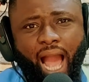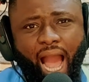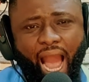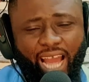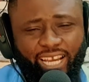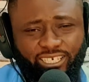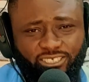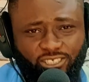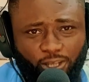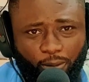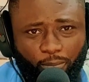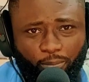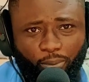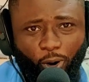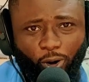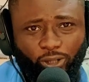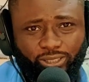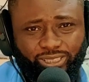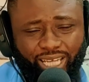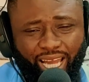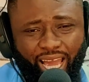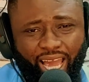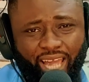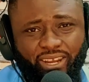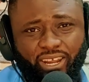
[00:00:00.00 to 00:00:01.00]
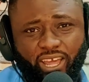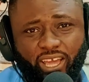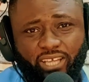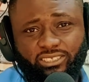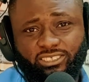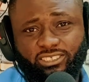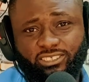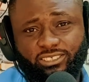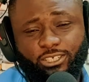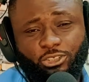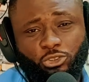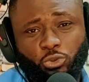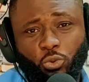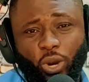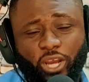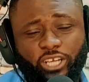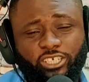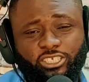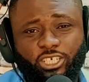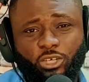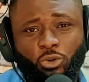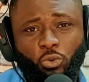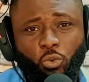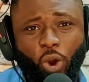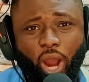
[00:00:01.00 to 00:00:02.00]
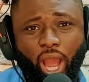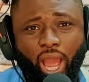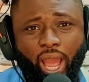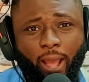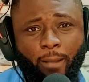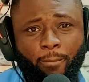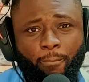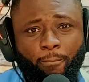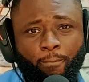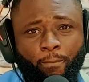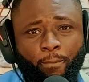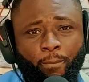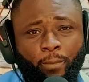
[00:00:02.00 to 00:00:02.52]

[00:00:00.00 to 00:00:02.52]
I support any situation where